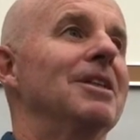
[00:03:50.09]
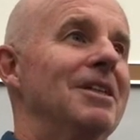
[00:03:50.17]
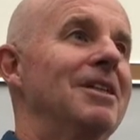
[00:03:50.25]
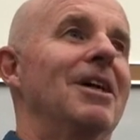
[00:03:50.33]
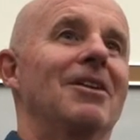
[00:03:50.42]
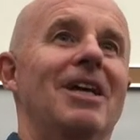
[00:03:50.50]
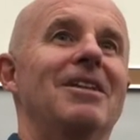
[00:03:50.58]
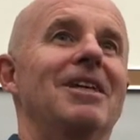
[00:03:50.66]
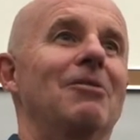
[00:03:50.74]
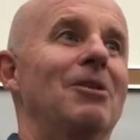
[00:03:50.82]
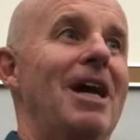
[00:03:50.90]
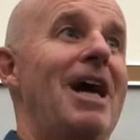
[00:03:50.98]
you know, that
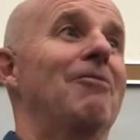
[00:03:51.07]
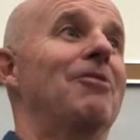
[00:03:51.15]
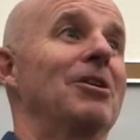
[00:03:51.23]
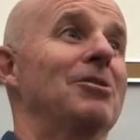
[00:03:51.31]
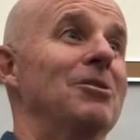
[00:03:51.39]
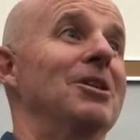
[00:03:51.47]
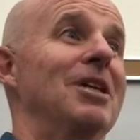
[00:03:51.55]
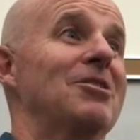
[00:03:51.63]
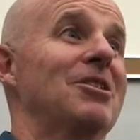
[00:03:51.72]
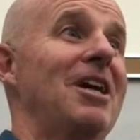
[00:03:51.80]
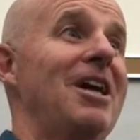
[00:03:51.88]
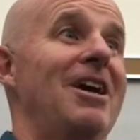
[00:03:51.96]
thing where you're halfway through, you get
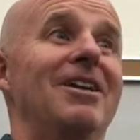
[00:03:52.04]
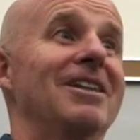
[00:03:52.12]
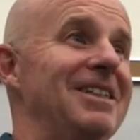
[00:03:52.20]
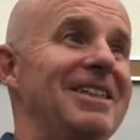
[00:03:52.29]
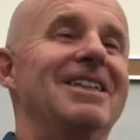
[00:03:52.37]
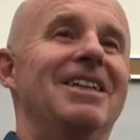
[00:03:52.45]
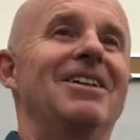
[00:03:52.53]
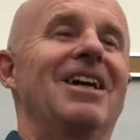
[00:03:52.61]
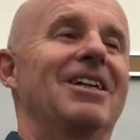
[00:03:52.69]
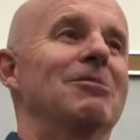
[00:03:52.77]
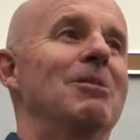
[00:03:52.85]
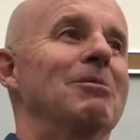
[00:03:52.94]
scared, you're
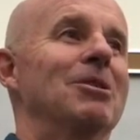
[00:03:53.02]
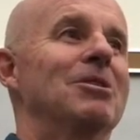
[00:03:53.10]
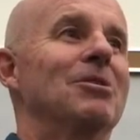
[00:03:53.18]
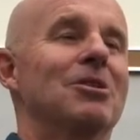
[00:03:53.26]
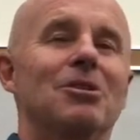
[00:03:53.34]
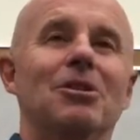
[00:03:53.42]
not gonna be able to do it.